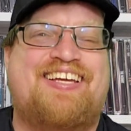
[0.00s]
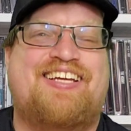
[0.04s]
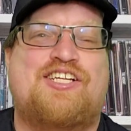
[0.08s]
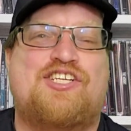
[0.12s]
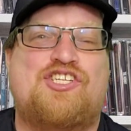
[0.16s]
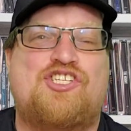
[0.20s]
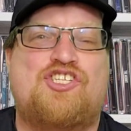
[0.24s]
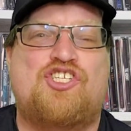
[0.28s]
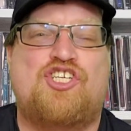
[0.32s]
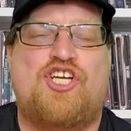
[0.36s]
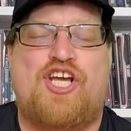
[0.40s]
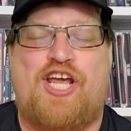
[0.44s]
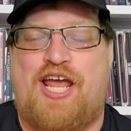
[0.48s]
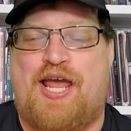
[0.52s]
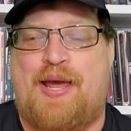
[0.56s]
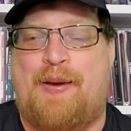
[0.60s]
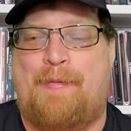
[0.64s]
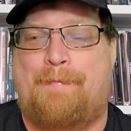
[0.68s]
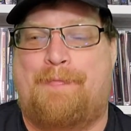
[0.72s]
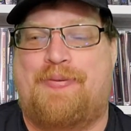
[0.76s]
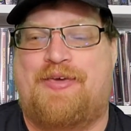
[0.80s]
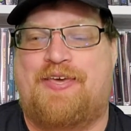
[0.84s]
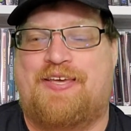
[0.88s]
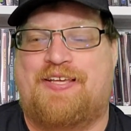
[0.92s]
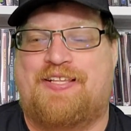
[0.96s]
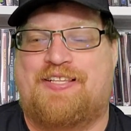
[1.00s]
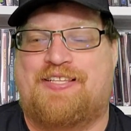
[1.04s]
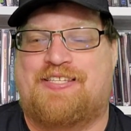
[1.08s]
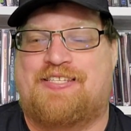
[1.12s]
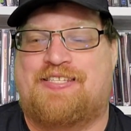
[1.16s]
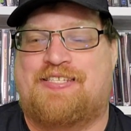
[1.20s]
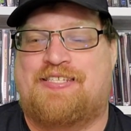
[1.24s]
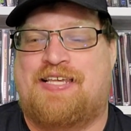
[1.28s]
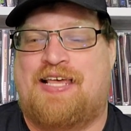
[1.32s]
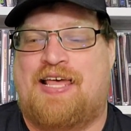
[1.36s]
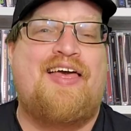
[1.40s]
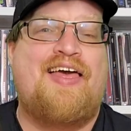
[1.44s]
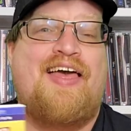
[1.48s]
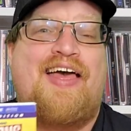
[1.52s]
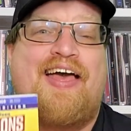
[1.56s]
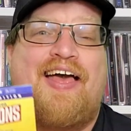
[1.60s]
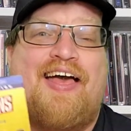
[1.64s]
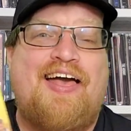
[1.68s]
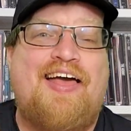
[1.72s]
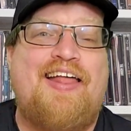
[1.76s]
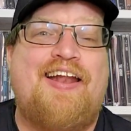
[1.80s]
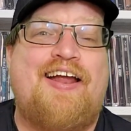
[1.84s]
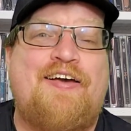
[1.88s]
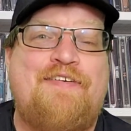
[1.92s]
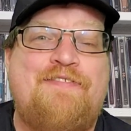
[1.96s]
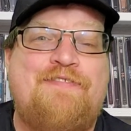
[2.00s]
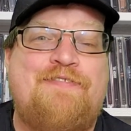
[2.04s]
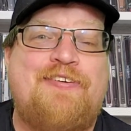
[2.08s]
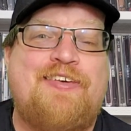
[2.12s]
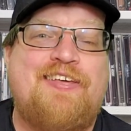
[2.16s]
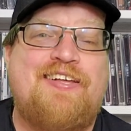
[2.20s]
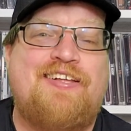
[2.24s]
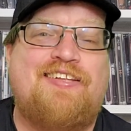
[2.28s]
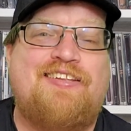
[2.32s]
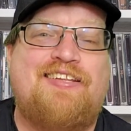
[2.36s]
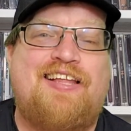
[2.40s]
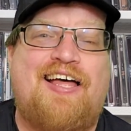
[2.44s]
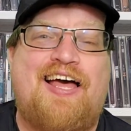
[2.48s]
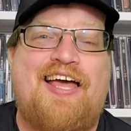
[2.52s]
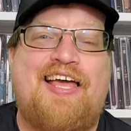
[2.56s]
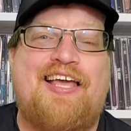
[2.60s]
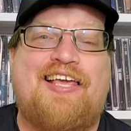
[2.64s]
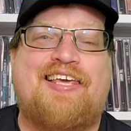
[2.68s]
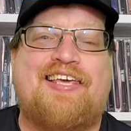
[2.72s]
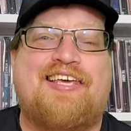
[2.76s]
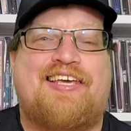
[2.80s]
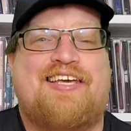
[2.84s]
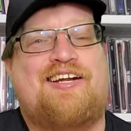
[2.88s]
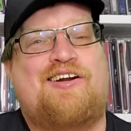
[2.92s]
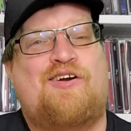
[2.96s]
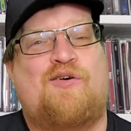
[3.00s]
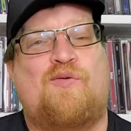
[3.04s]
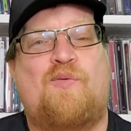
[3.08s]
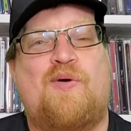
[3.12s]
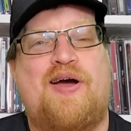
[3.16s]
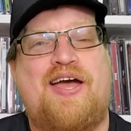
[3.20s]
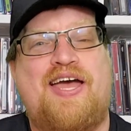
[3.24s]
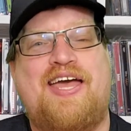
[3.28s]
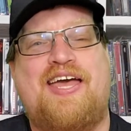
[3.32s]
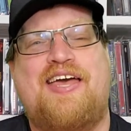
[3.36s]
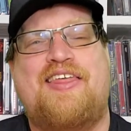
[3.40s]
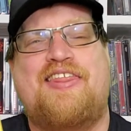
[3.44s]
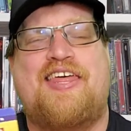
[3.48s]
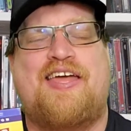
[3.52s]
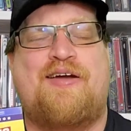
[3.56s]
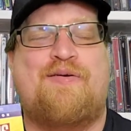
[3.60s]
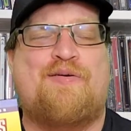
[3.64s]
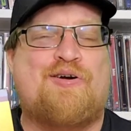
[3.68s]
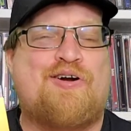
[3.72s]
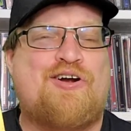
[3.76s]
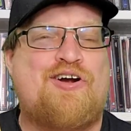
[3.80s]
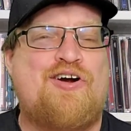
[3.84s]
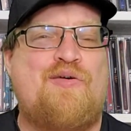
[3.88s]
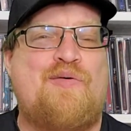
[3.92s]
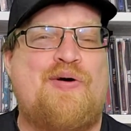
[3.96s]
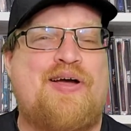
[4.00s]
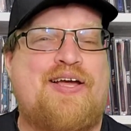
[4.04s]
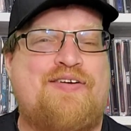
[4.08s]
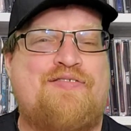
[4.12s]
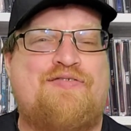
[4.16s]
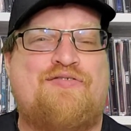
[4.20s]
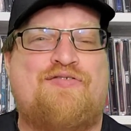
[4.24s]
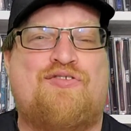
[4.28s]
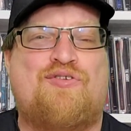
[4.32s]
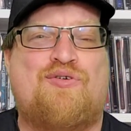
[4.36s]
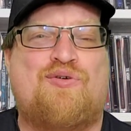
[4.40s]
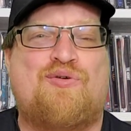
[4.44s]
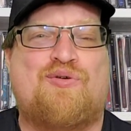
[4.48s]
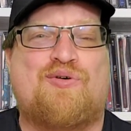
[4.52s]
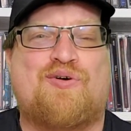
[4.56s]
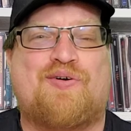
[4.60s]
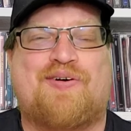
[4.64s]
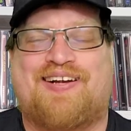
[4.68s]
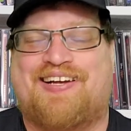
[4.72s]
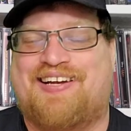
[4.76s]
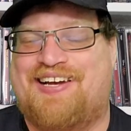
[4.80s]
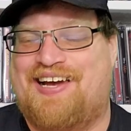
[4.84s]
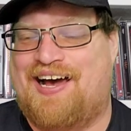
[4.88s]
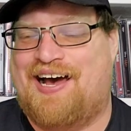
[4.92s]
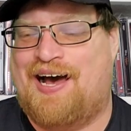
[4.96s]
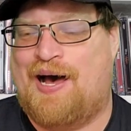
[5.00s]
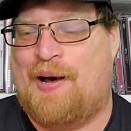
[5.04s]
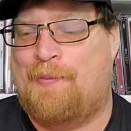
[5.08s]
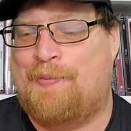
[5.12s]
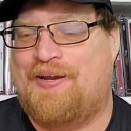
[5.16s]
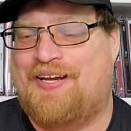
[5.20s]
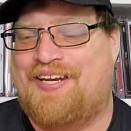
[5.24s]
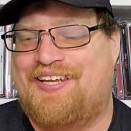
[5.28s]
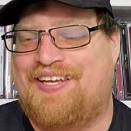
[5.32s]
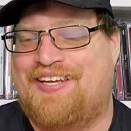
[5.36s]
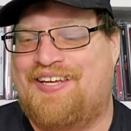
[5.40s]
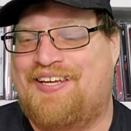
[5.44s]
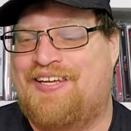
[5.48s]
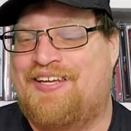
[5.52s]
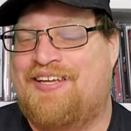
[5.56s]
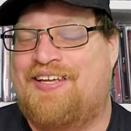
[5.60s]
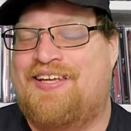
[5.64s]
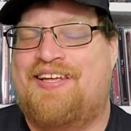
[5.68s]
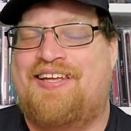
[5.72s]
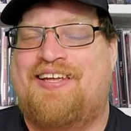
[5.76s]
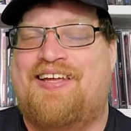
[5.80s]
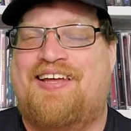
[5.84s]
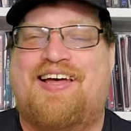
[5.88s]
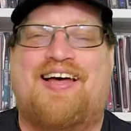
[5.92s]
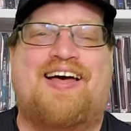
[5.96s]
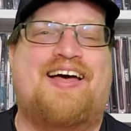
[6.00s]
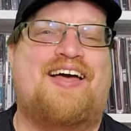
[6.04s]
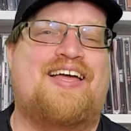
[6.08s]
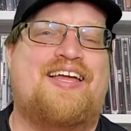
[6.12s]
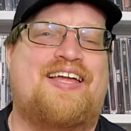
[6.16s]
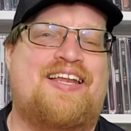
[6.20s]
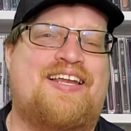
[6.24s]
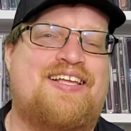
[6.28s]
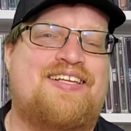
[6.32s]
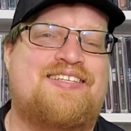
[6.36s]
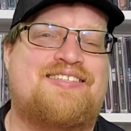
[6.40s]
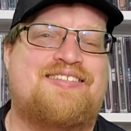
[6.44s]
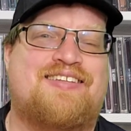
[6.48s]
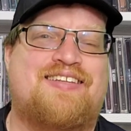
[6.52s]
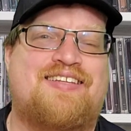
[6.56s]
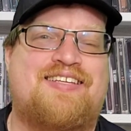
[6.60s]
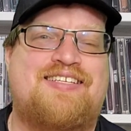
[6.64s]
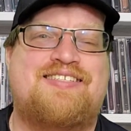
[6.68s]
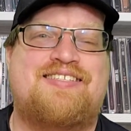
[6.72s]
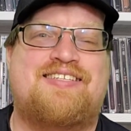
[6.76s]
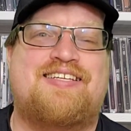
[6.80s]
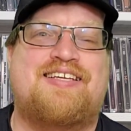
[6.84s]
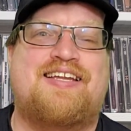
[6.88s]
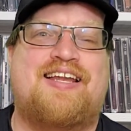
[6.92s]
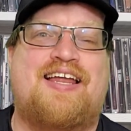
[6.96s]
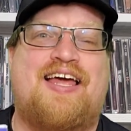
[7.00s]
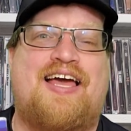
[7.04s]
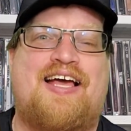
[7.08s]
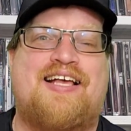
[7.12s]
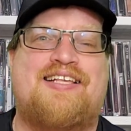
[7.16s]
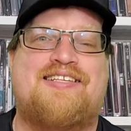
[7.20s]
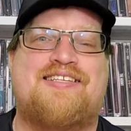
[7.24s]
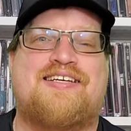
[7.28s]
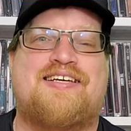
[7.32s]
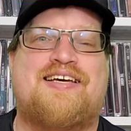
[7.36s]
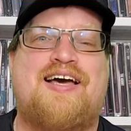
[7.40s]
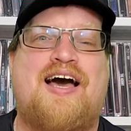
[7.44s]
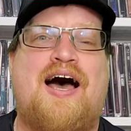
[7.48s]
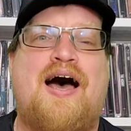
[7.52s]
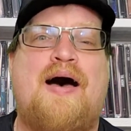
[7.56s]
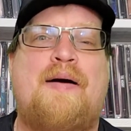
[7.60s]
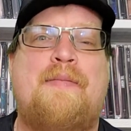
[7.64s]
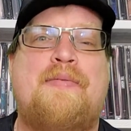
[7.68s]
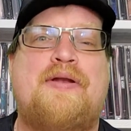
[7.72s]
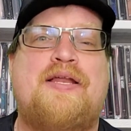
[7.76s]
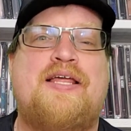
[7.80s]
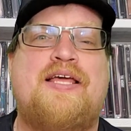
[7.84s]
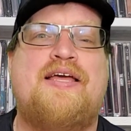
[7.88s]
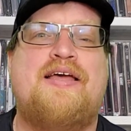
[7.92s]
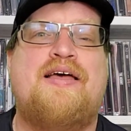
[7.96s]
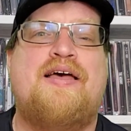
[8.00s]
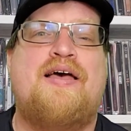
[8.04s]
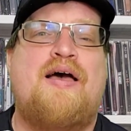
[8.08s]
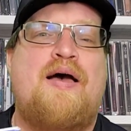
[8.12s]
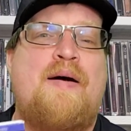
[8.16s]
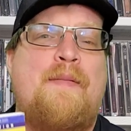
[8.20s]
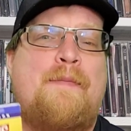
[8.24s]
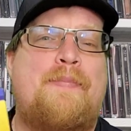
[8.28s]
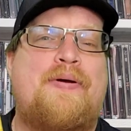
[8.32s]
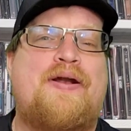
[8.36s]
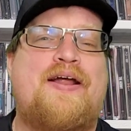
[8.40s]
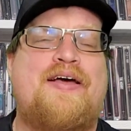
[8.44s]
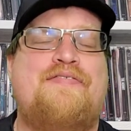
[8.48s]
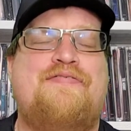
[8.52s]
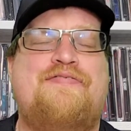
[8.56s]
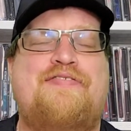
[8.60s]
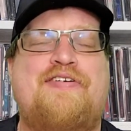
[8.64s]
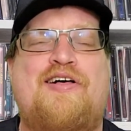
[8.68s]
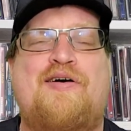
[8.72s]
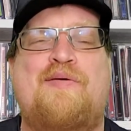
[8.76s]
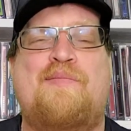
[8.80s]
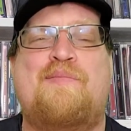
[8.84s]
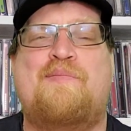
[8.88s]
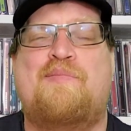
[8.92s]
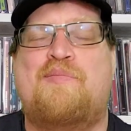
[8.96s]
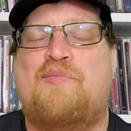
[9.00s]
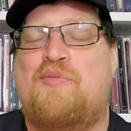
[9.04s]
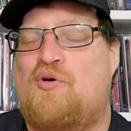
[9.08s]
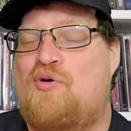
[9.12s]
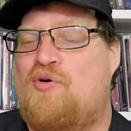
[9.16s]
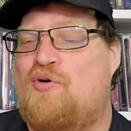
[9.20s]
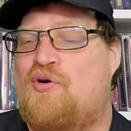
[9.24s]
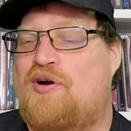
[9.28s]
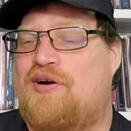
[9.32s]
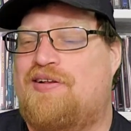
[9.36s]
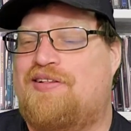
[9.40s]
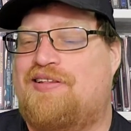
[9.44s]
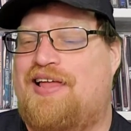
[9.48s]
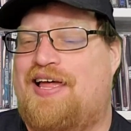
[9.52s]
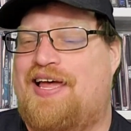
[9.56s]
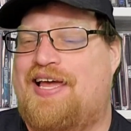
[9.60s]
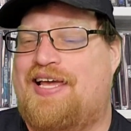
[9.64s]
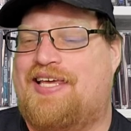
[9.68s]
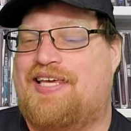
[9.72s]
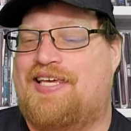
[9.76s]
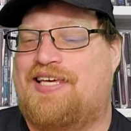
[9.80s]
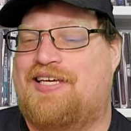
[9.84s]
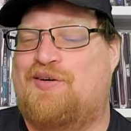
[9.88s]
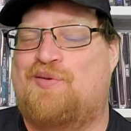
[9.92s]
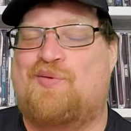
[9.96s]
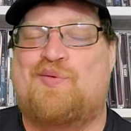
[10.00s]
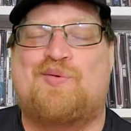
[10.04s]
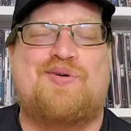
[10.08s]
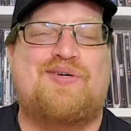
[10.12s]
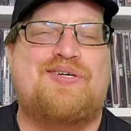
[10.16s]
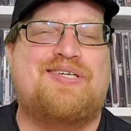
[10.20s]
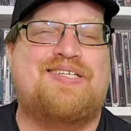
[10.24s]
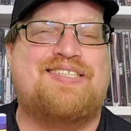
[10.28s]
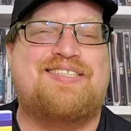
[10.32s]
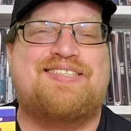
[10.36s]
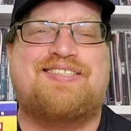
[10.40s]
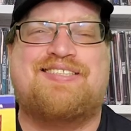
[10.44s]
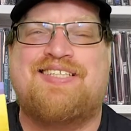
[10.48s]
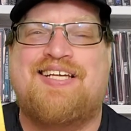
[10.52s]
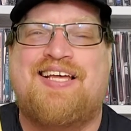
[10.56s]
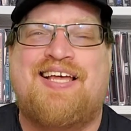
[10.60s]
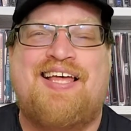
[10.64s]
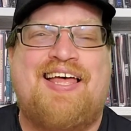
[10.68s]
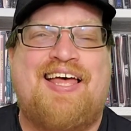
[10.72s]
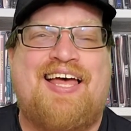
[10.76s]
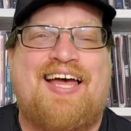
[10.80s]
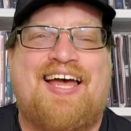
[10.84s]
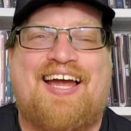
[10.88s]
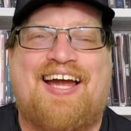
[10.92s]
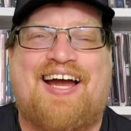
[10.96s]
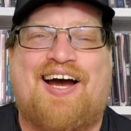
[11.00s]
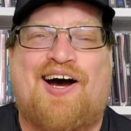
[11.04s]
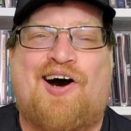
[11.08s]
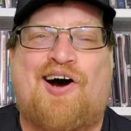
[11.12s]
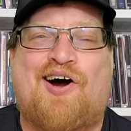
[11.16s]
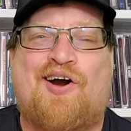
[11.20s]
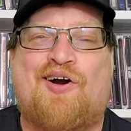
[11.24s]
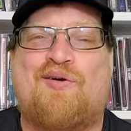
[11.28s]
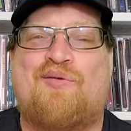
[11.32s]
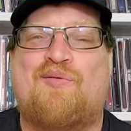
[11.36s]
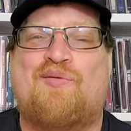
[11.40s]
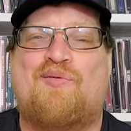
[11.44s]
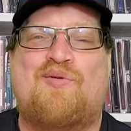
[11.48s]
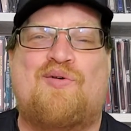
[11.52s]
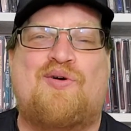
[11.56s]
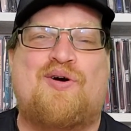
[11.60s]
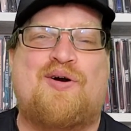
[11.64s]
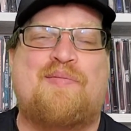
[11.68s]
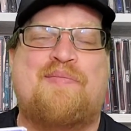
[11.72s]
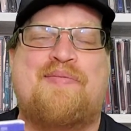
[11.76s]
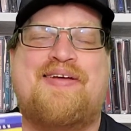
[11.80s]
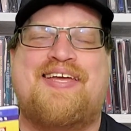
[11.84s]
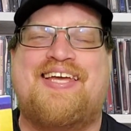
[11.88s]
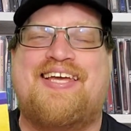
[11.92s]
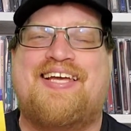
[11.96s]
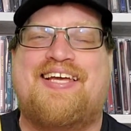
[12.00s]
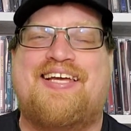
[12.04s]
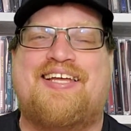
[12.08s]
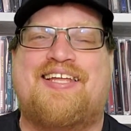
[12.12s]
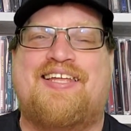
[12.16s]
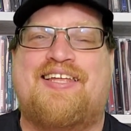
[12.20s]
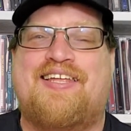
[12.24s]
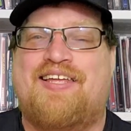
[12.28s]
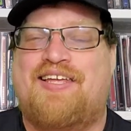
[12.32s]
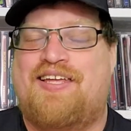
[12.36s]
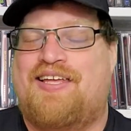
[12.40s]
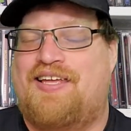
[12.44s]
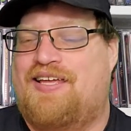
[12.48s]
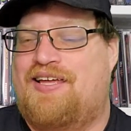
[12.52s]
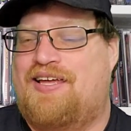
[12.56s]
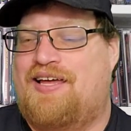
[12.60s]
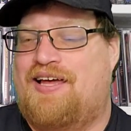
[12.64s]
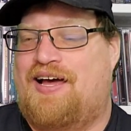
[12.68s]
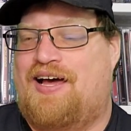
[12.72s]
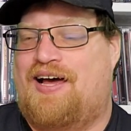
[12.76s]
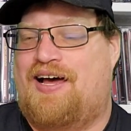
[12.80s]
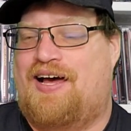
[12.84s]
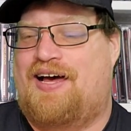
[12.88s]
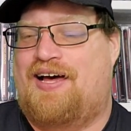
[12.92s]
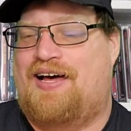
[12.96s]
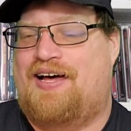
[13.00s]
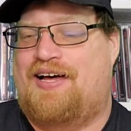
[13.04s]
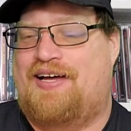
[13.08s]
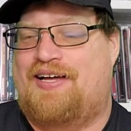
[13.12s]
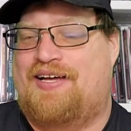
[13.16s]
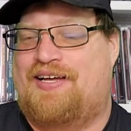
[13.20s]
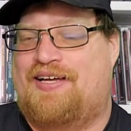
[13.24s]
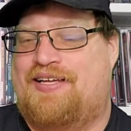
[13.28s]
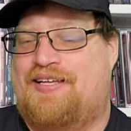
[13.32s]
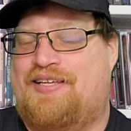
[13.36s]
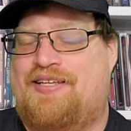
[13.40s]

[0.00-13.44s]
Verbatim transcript: Champions. And I feel like, in a way, they were going for comedy. Uh, it is listed as a comedy, but I felt more like it was a heartwarming, uh,